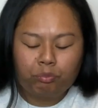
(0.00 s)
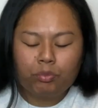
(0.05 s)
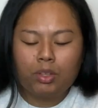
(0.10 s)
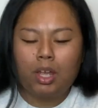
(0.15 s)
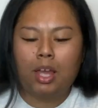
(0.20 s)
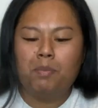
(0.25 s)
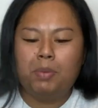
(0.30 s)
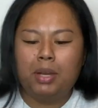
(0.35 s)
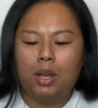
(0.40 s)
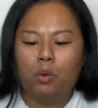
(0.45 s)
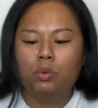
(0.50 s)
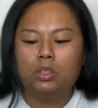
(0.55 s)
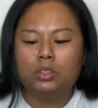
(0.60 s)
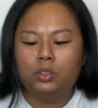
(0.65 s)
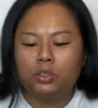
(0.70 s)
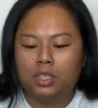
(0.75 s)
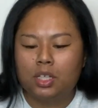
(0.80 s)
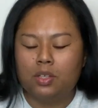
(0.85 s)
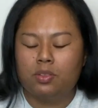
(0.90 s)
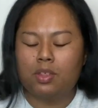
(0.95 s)
I mean, I will
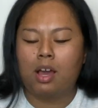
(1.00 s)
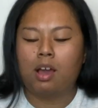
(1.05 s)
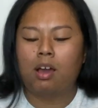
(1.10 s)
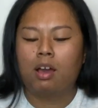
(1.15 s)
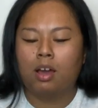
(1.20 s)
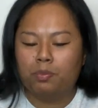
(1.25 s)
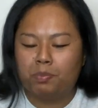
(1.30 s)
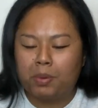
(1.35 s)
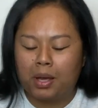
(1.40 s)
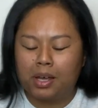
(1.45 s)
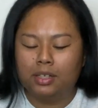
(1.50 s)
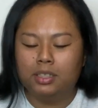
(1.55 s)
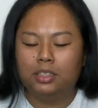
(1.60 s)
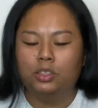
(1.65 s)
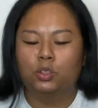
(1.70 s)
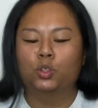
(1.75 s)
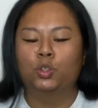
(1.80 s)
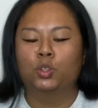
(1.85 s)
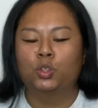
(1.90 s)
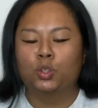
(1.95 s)
say that Hotpot is
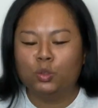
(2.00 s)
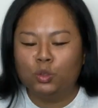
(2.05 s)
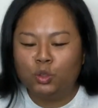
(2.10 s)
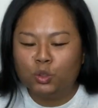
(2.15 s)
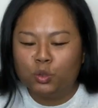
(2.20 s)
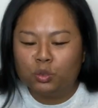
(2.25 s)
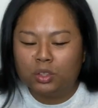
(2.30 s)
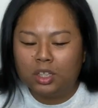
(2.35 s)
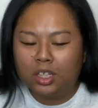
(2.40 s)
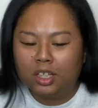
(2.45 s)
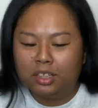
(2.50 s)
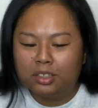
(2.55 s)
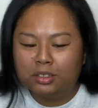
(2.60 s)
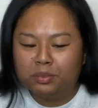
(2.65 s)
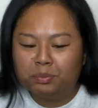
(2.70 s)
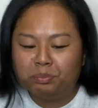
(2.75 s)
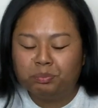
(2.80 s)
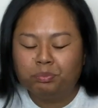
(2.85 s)
a social thing,